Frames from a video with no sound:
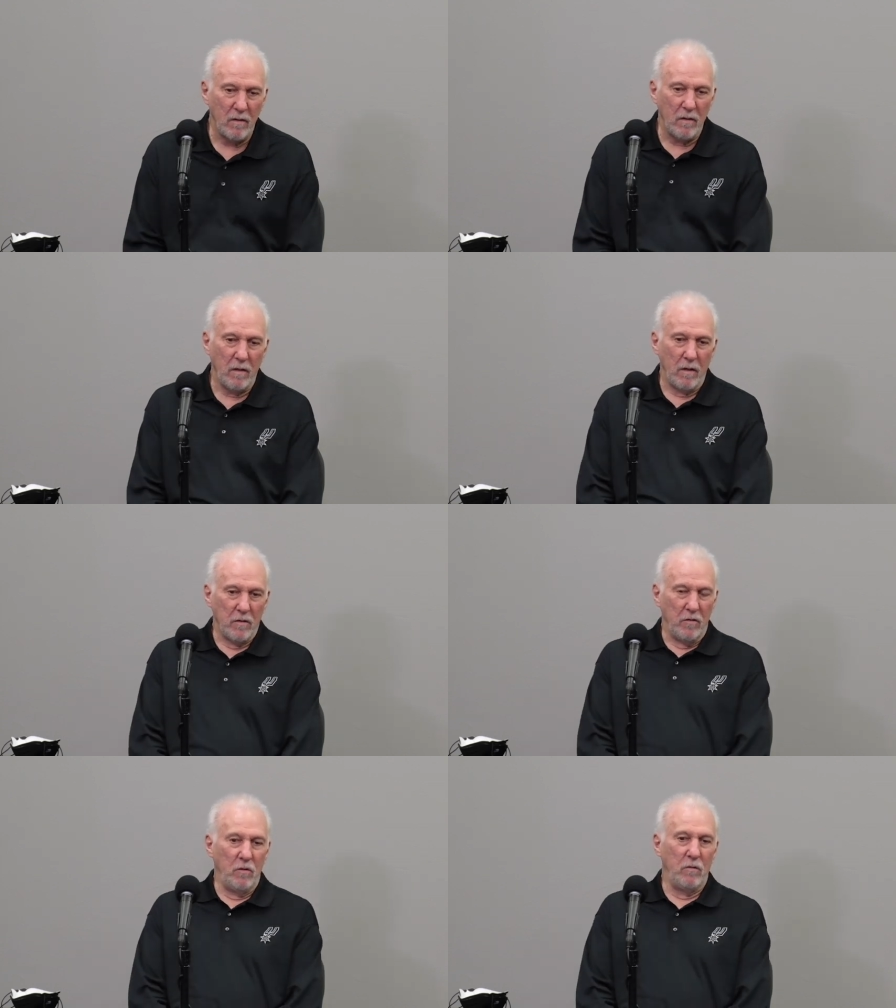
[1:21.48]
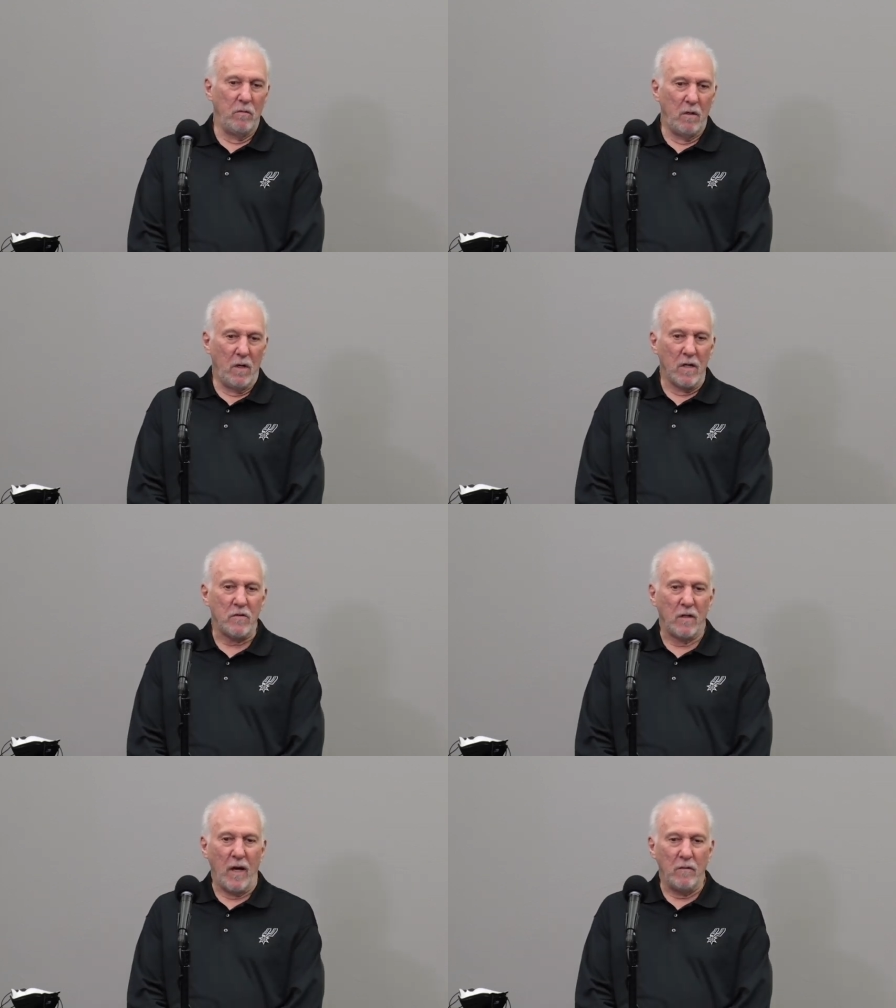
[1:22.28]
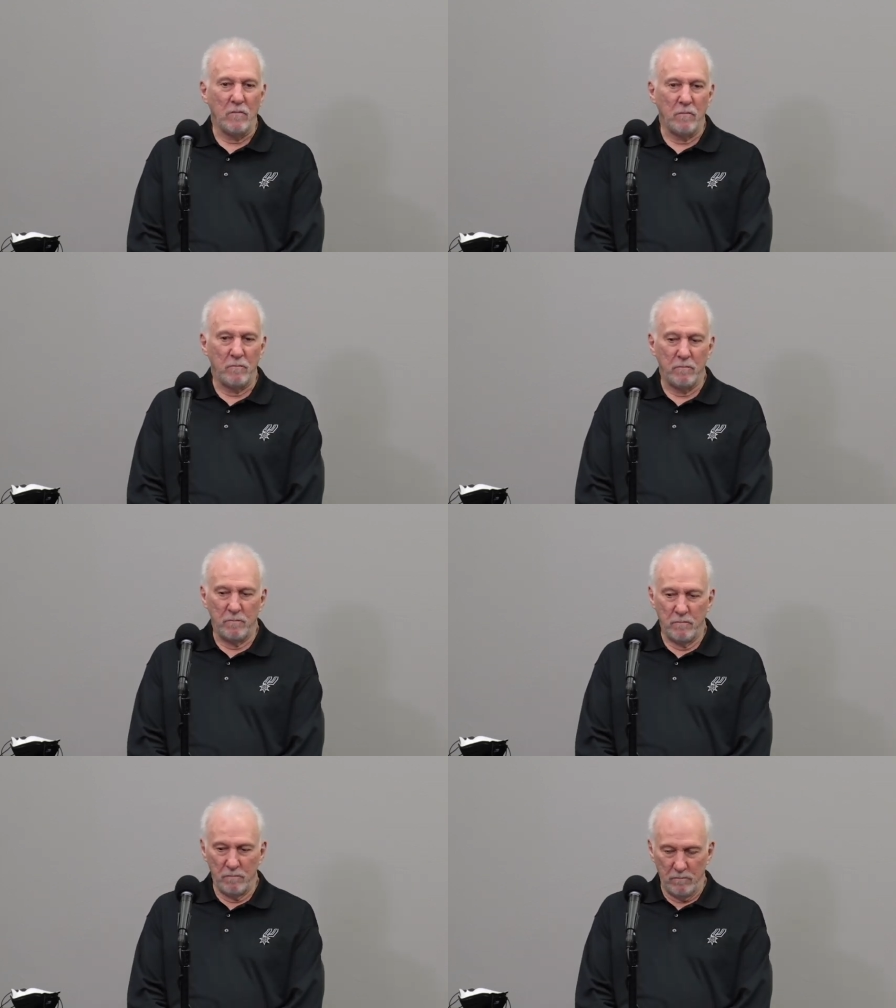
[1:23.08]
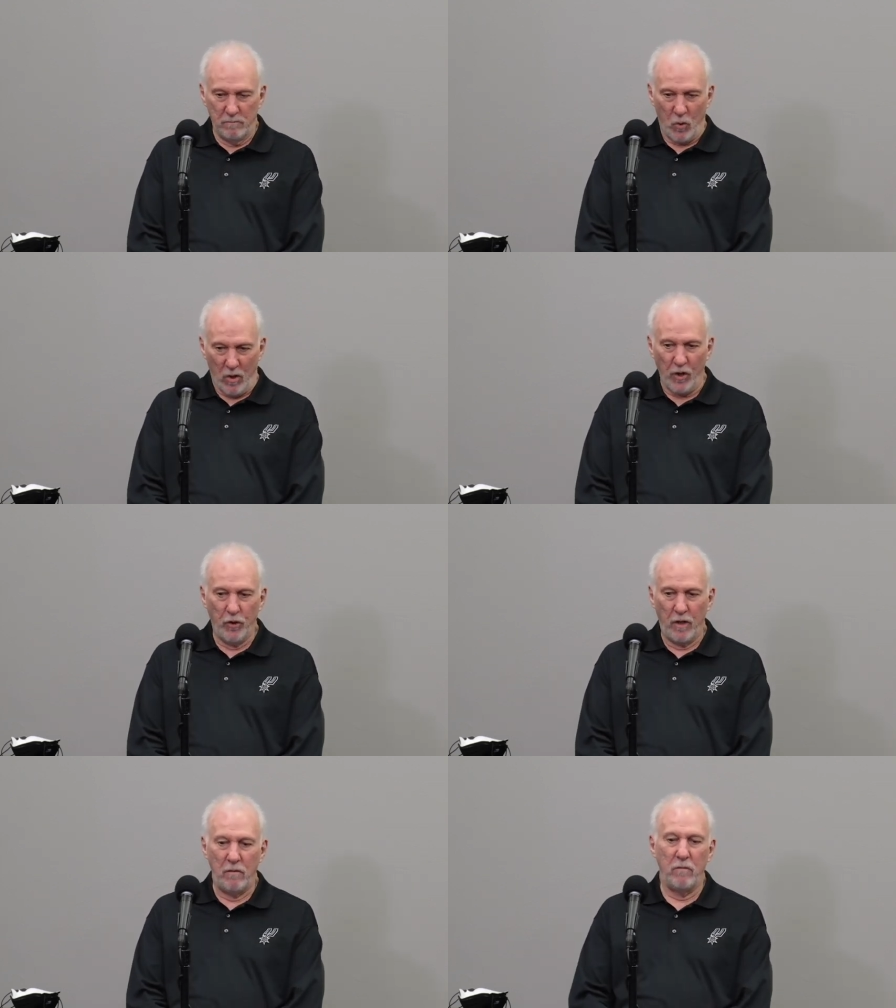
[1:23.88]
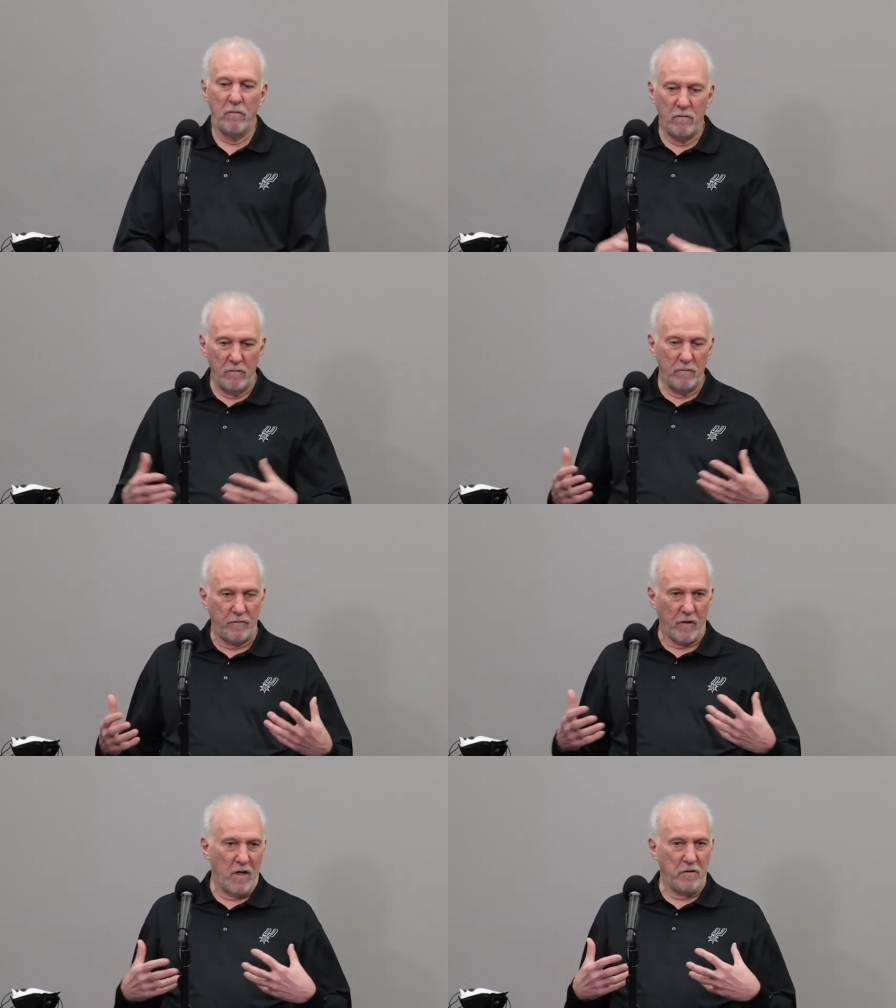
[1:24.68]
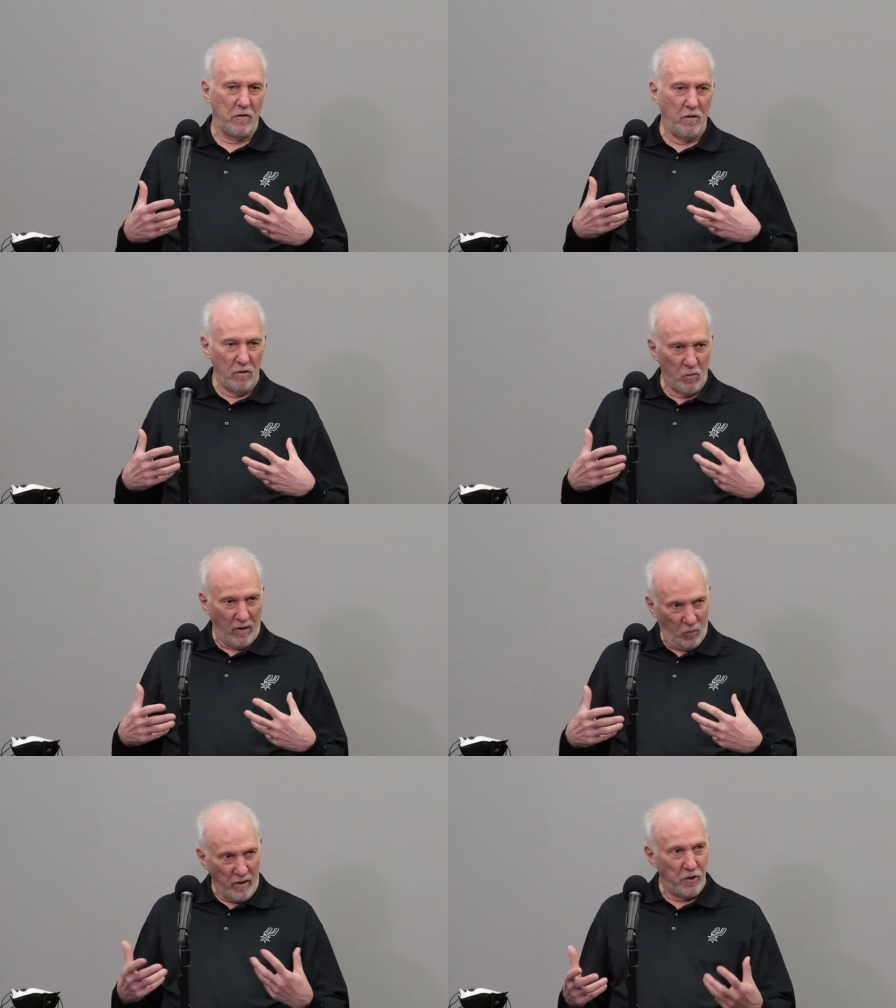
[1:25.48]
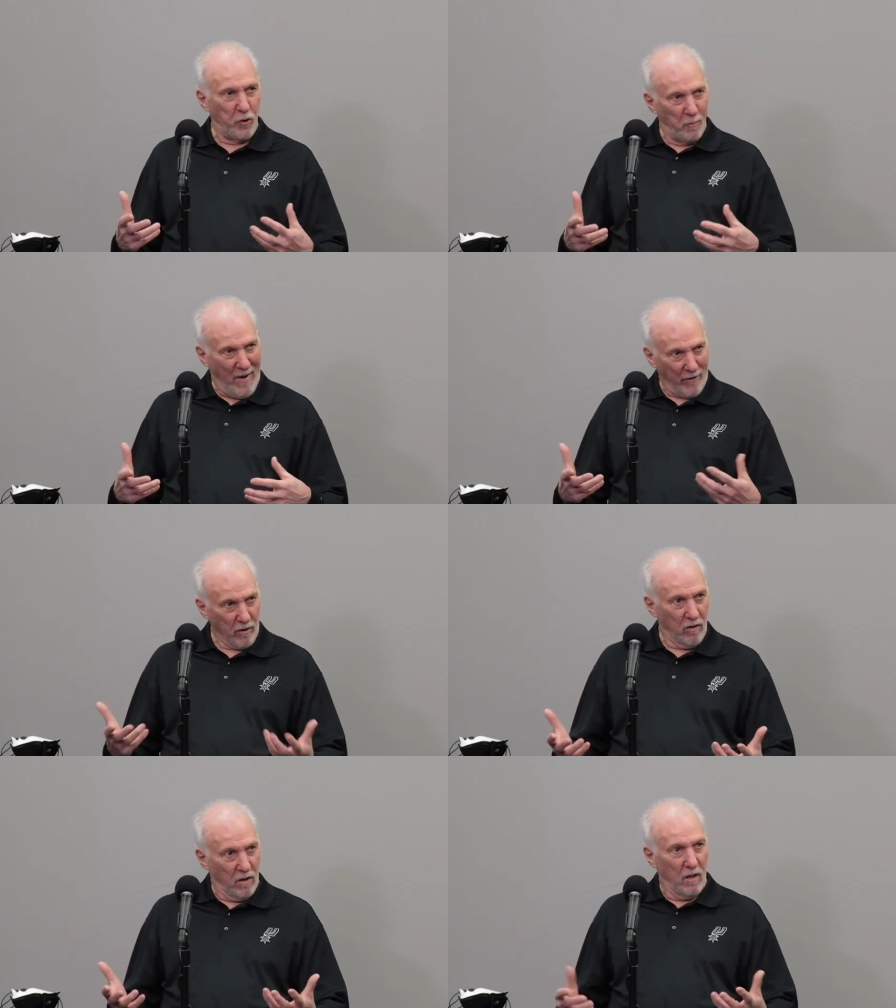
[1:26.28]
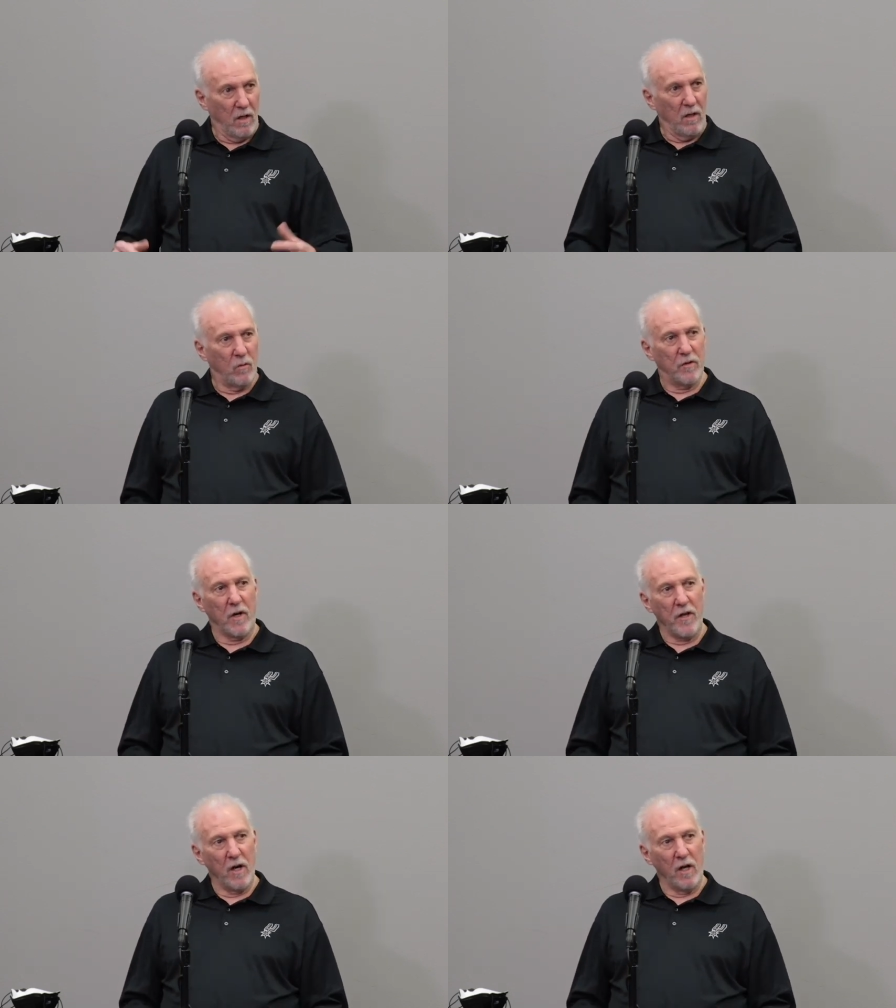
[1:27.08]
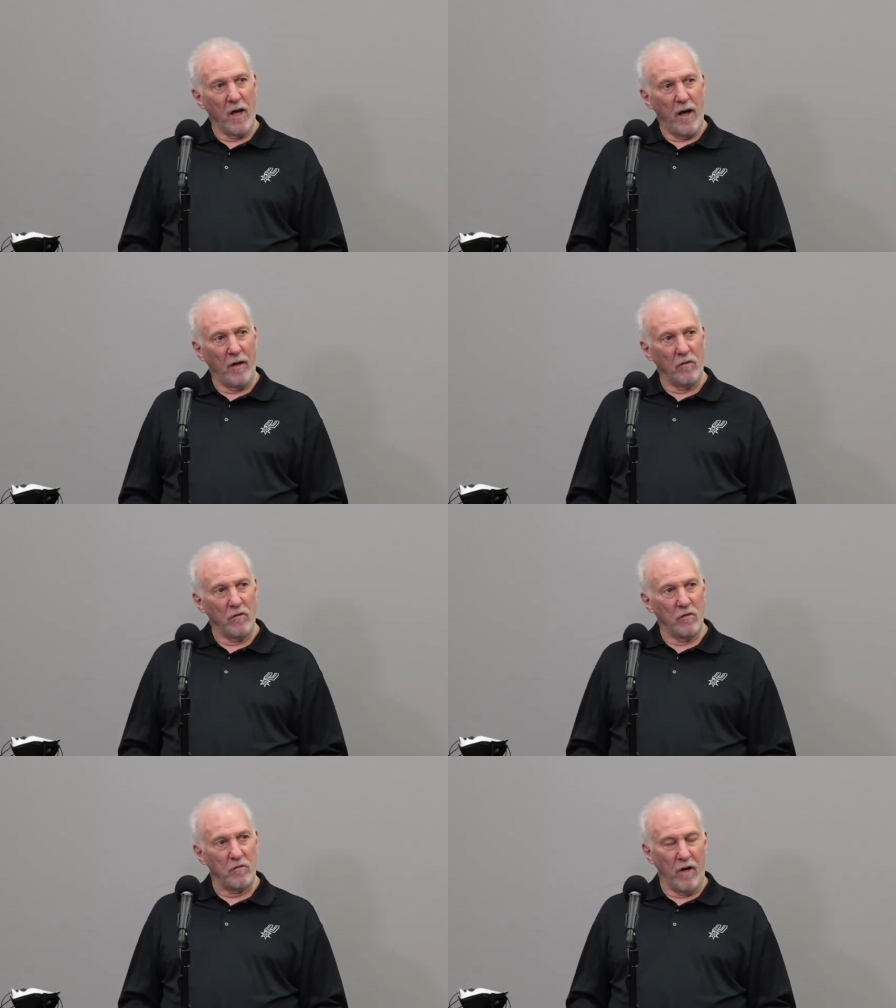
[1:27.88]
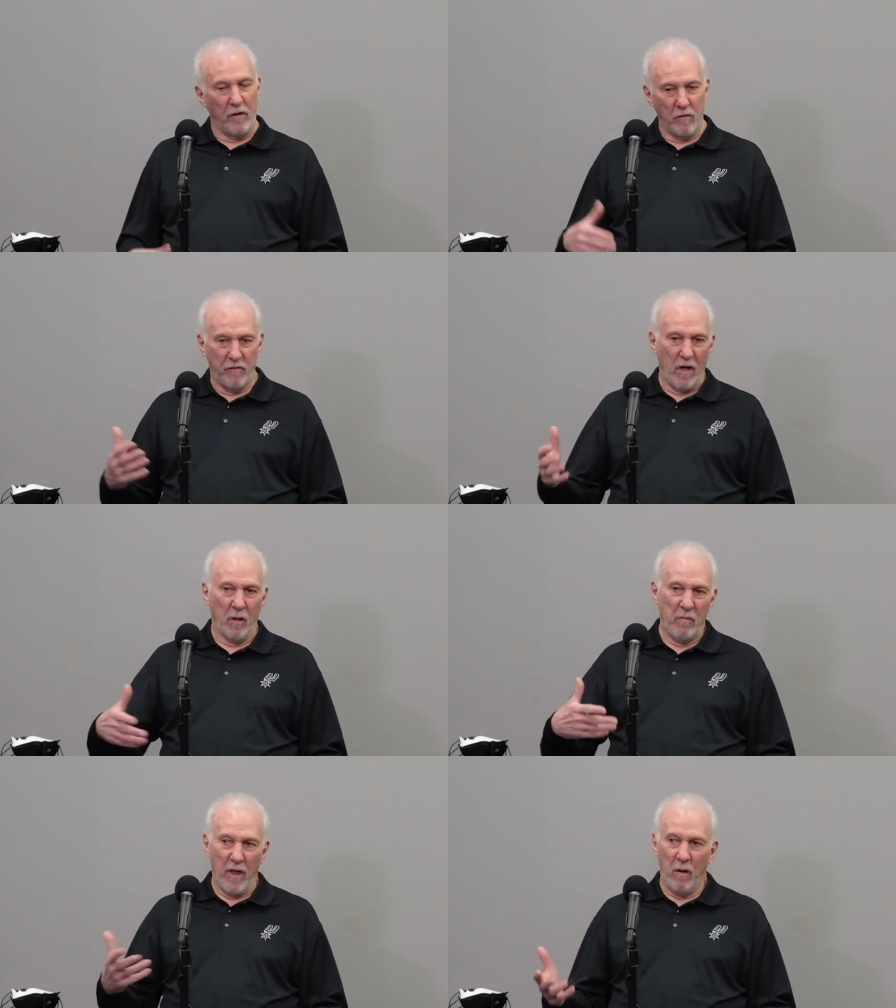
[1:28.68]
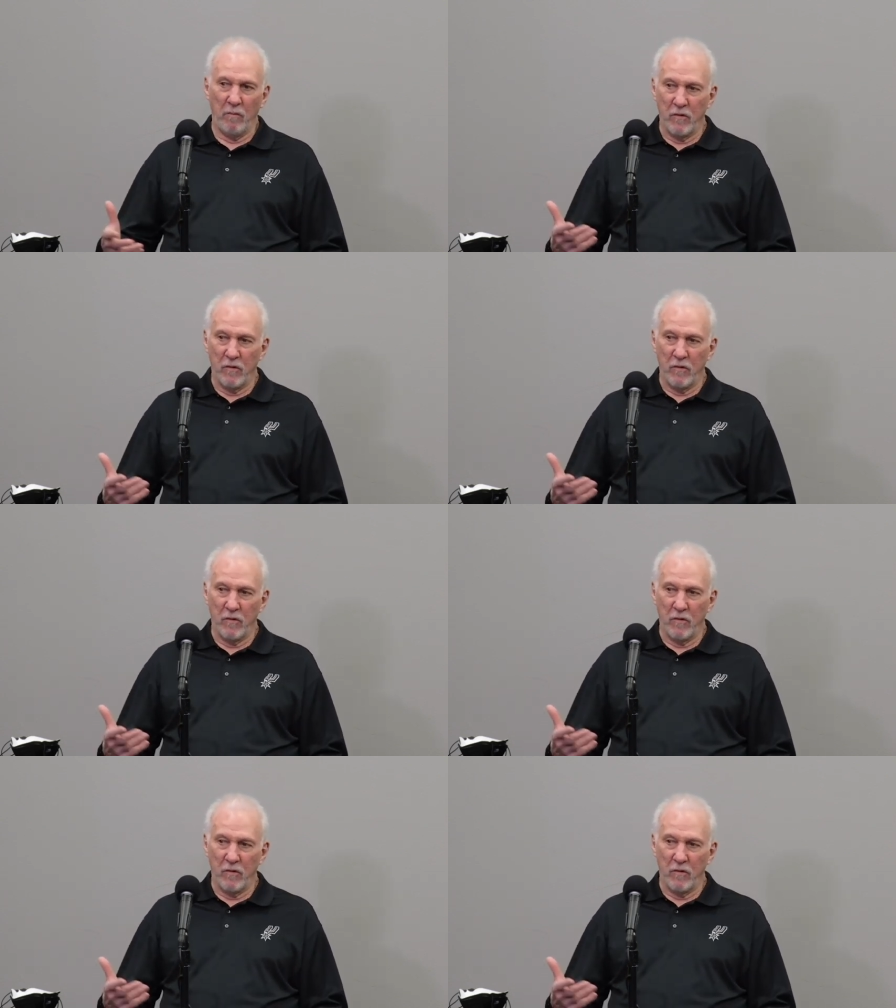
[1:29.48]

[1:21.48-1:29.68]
It'll do us a lot more good for us to do what we do better with our young guys and just trying to develop them.